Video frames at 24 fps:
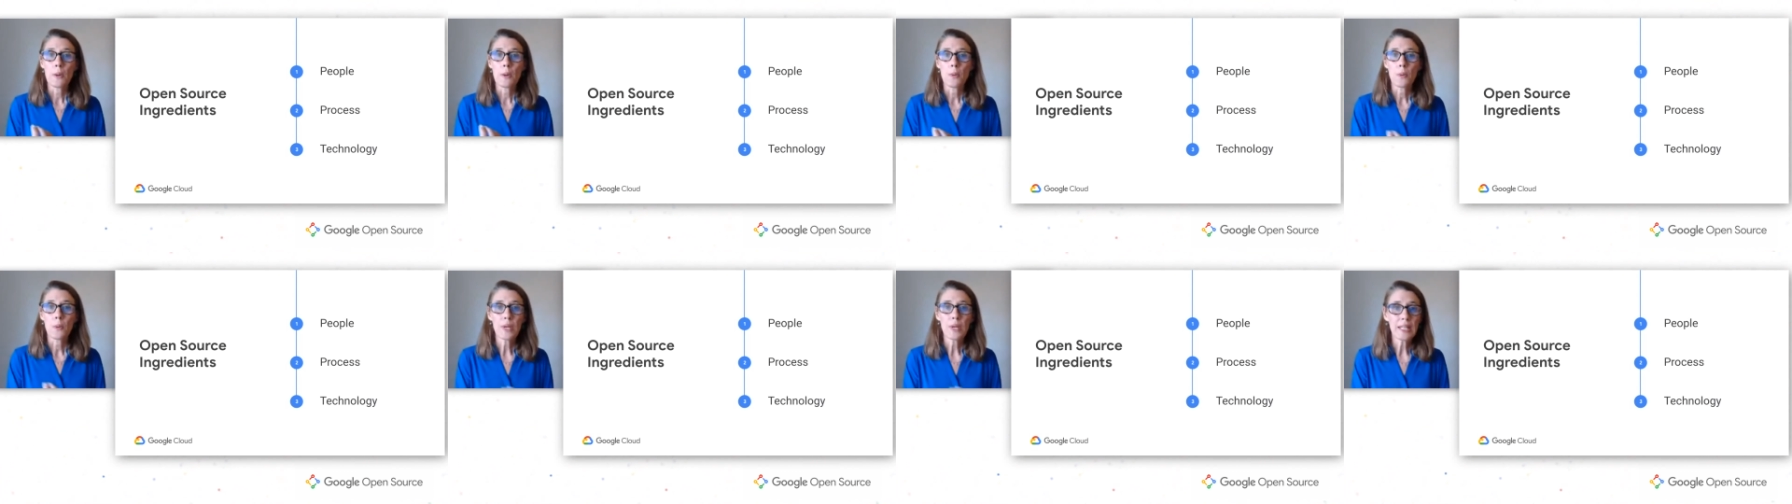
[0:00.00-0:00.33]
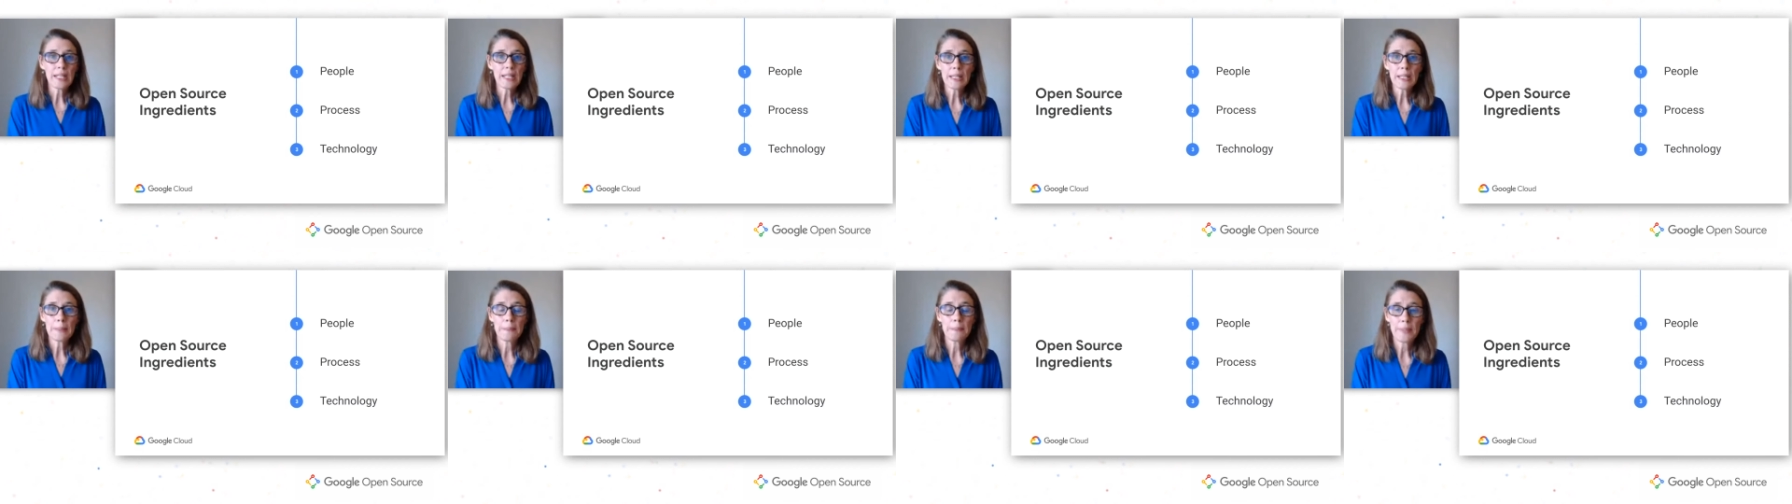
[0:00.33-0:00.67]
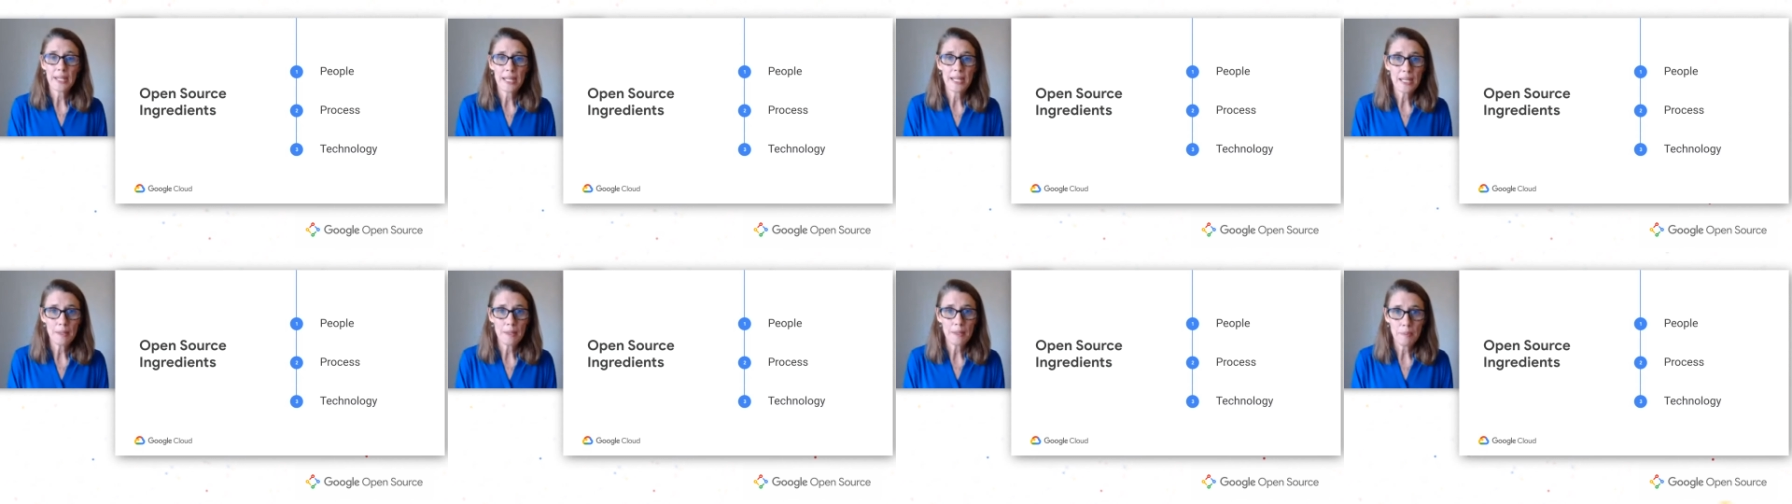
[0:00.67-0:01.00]
we need
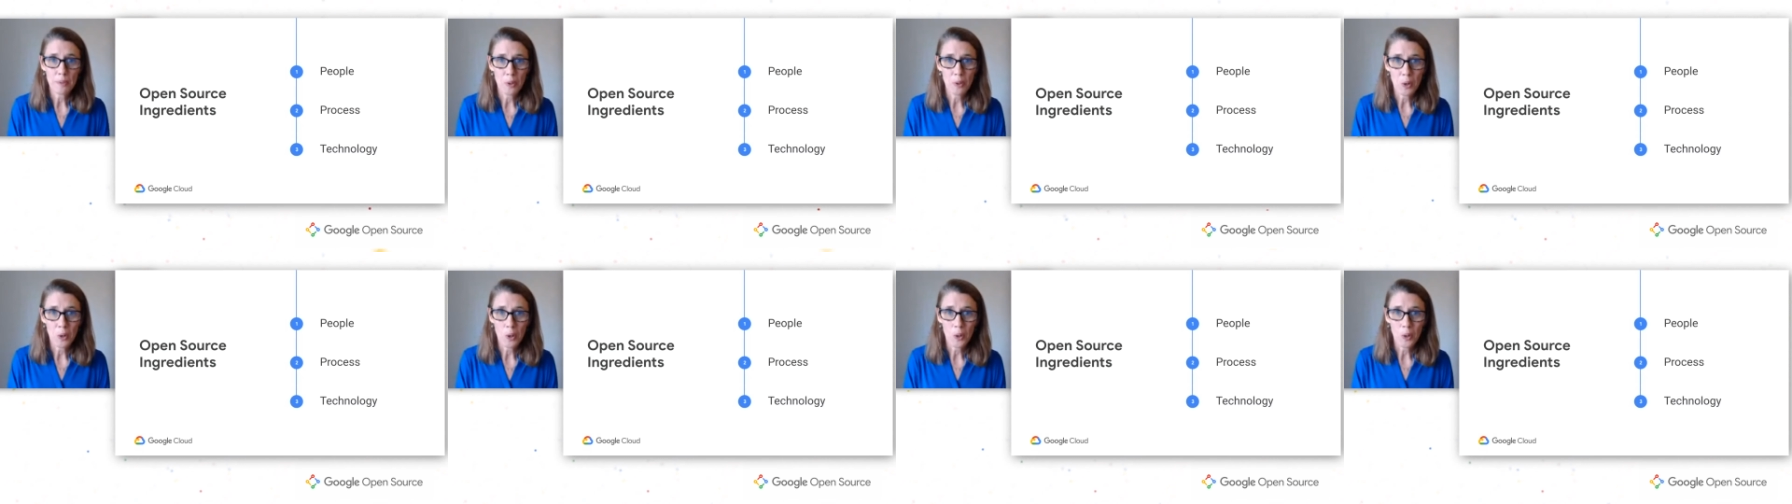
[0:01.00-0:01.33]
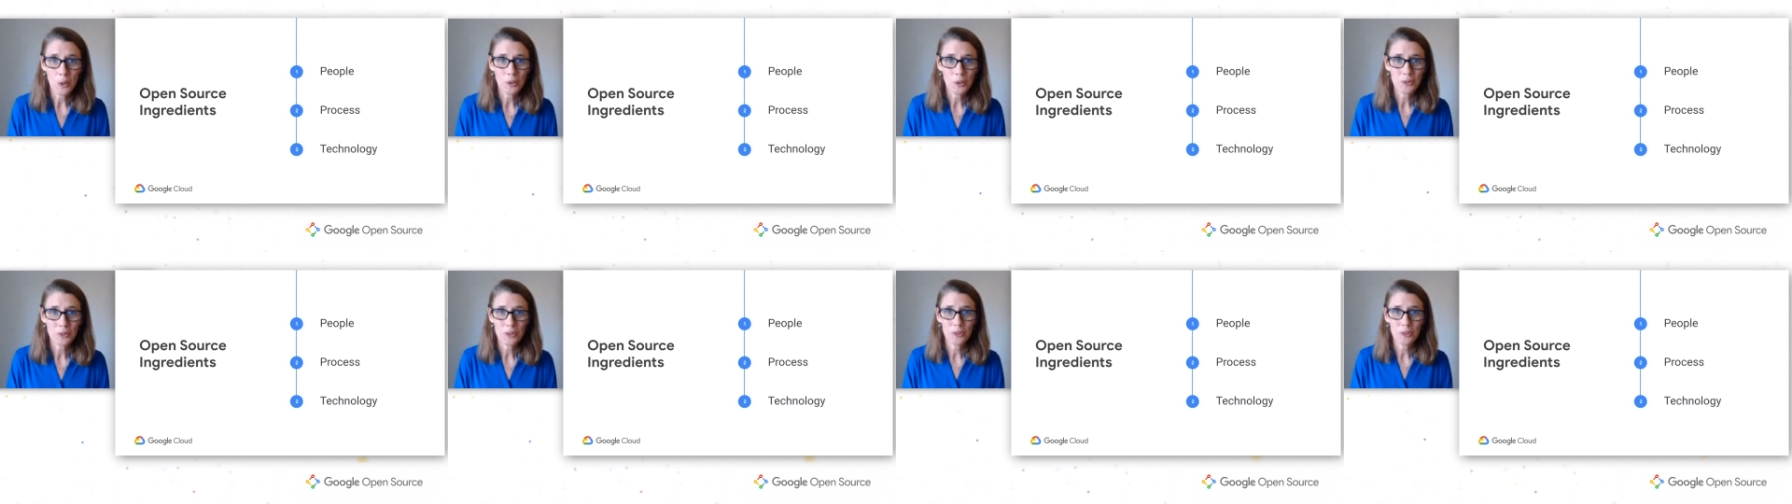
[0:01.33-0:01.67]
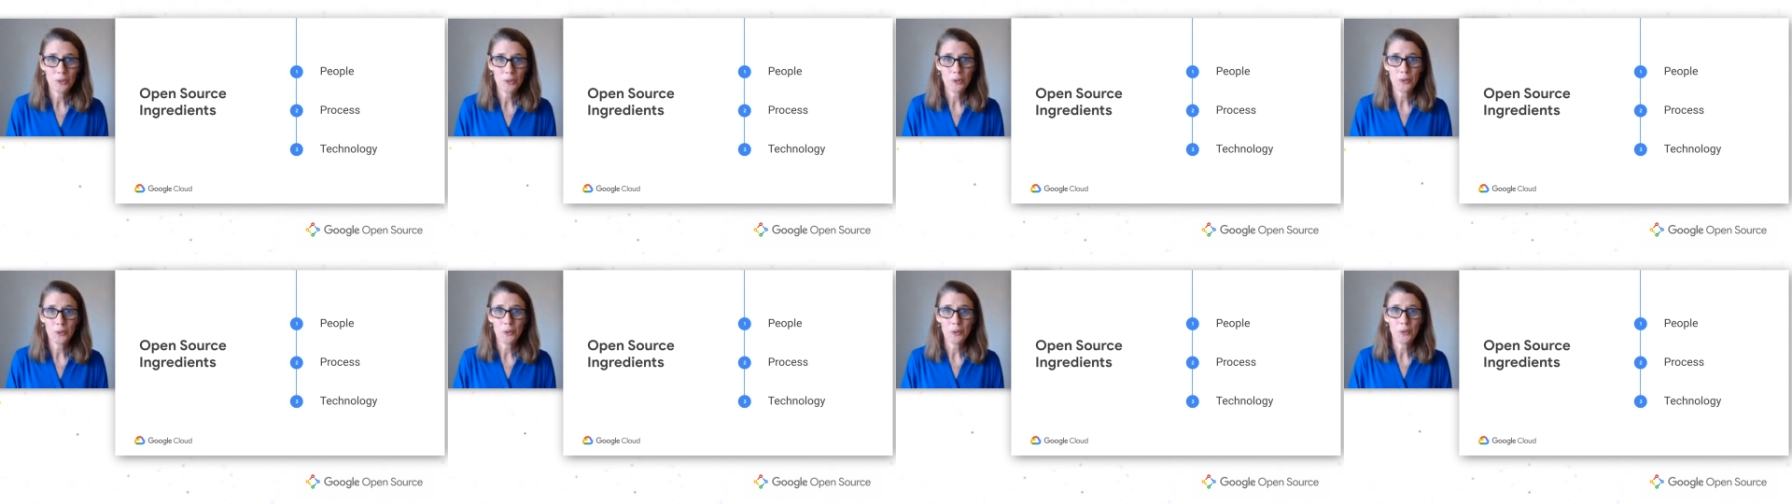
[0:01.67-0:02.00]
people
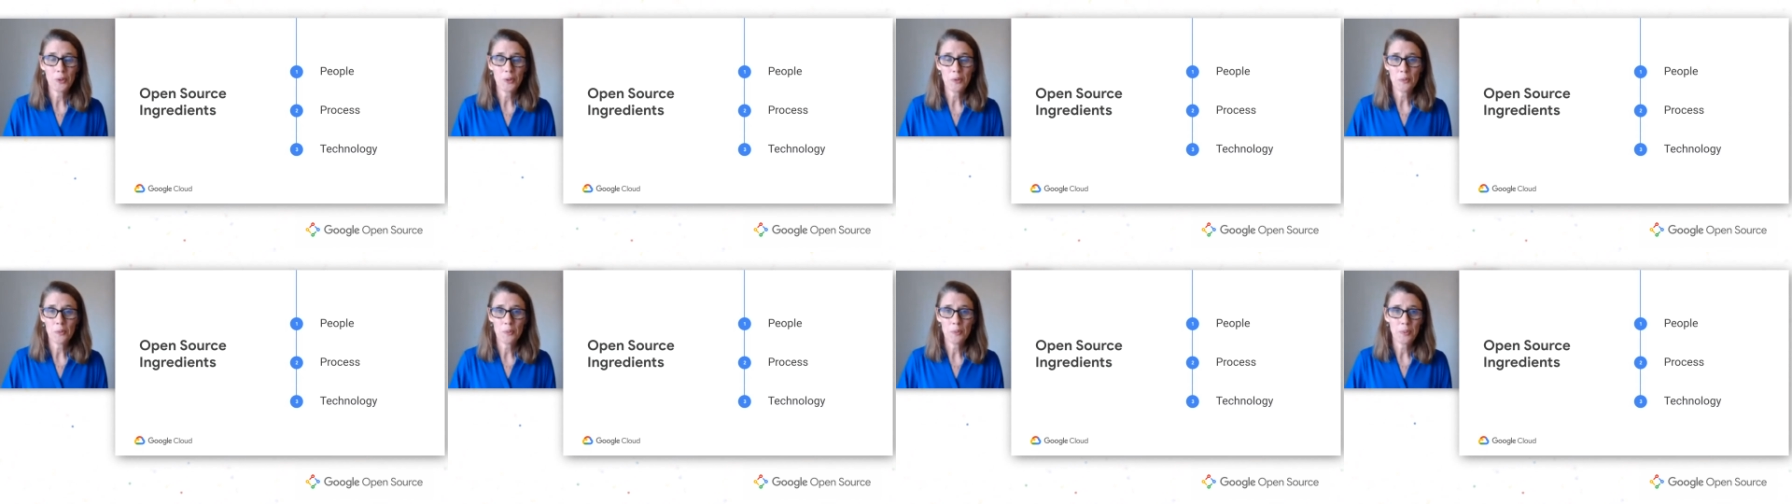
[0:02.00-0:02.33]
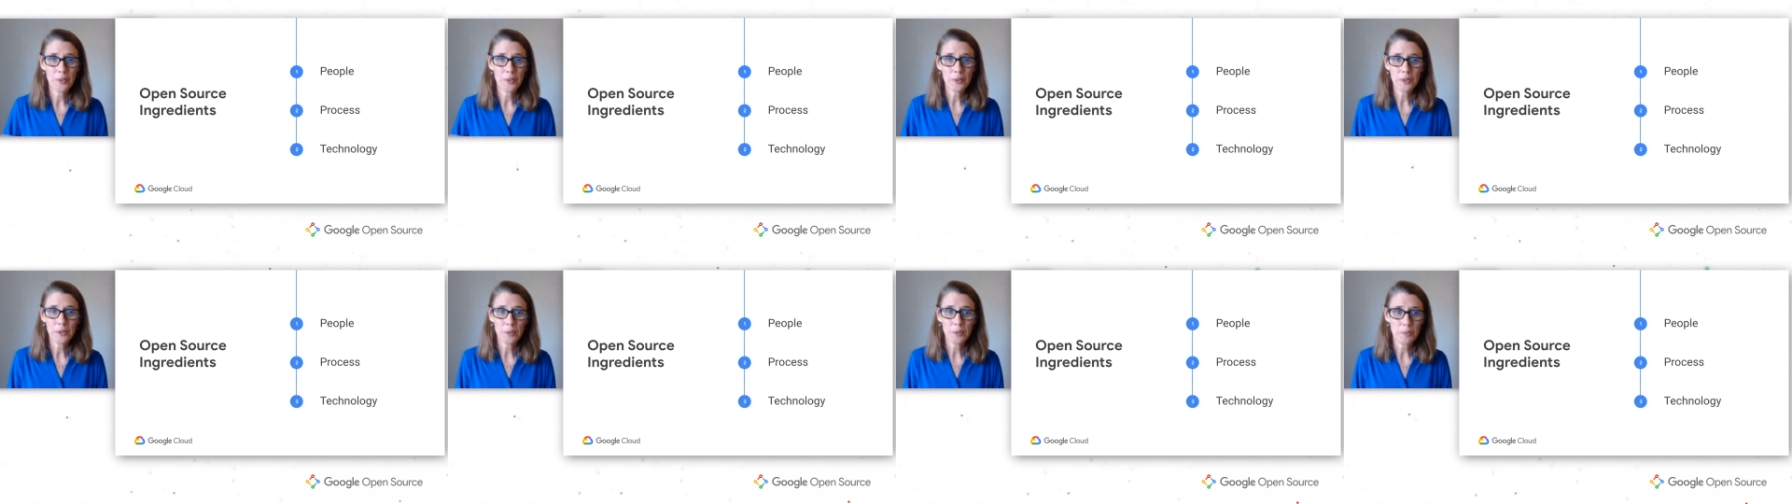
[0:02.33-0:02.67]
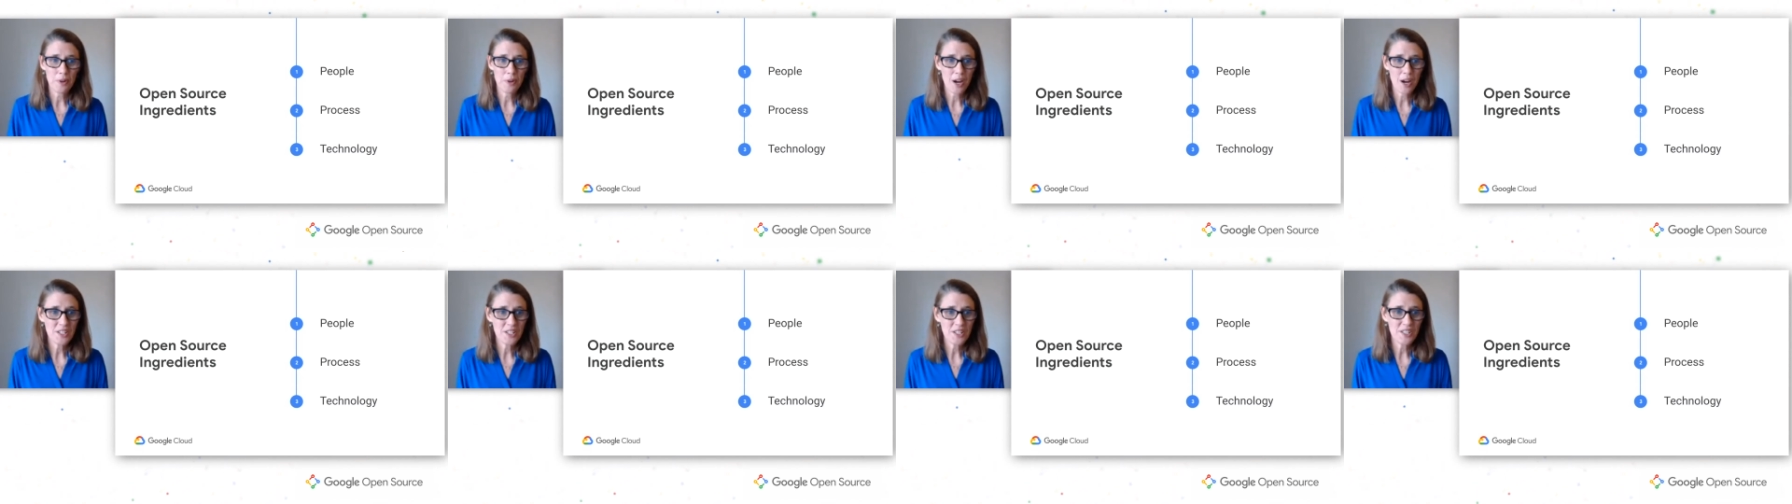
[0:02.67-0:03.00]
to build the
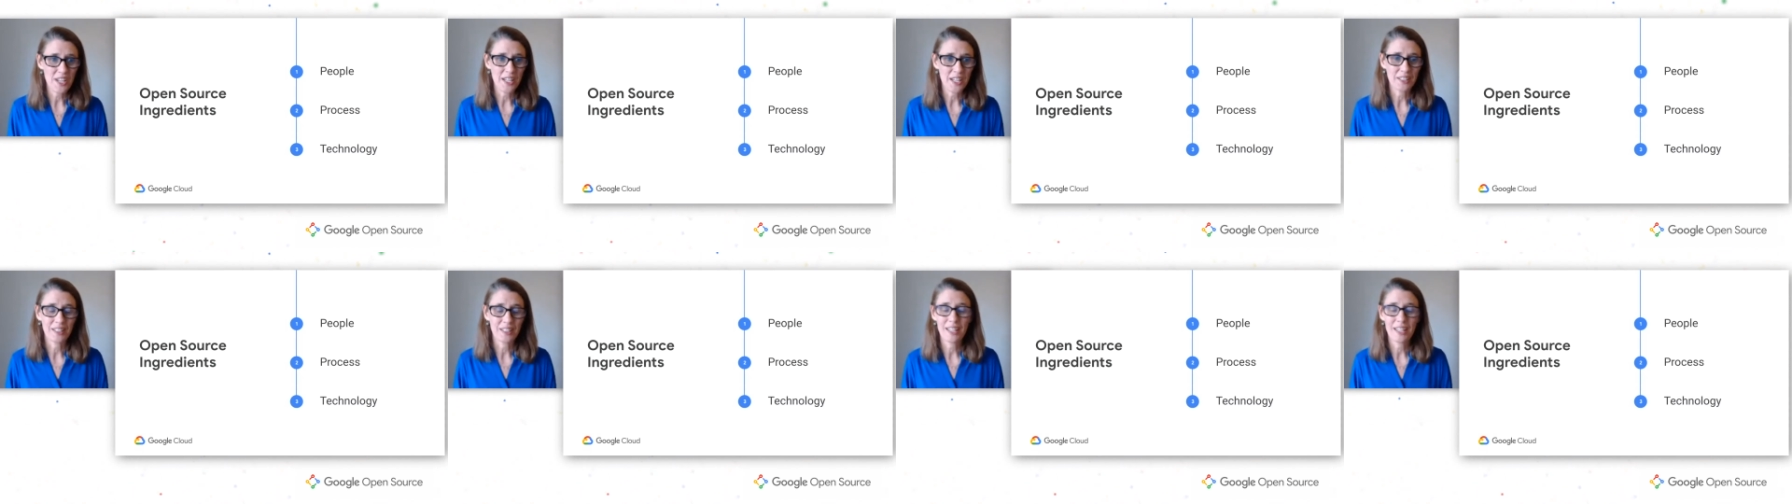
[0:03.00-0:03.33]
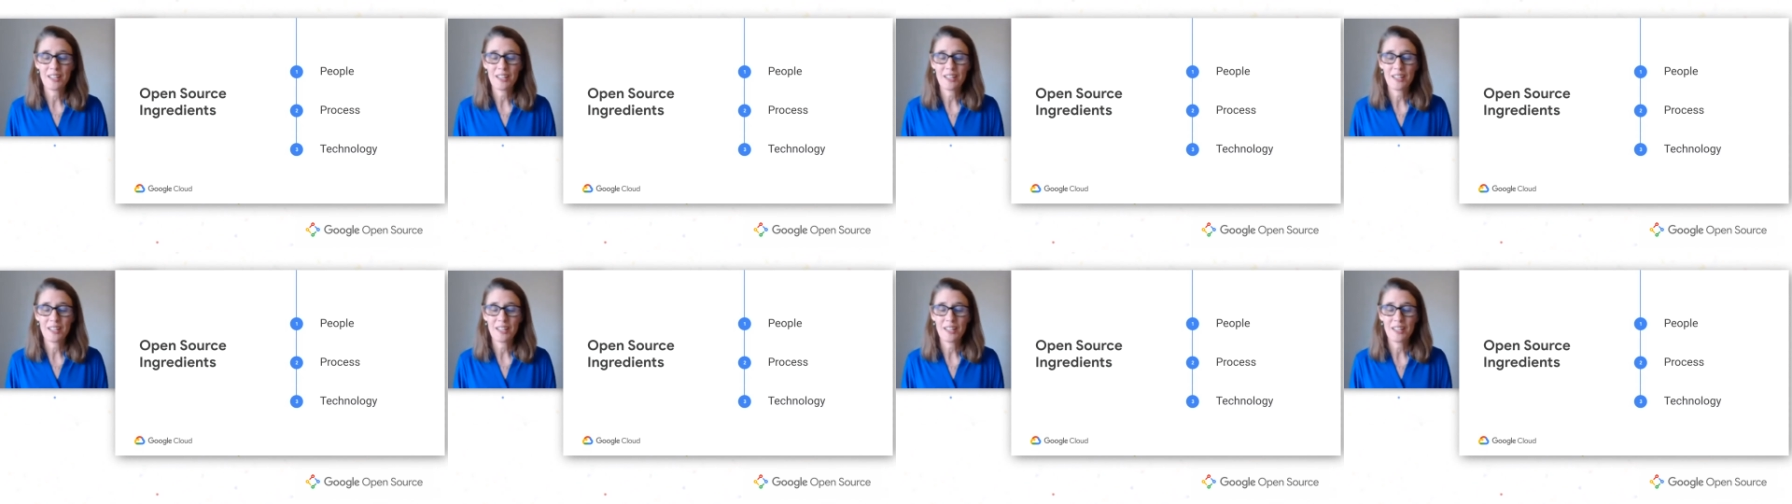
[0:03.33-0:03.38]
project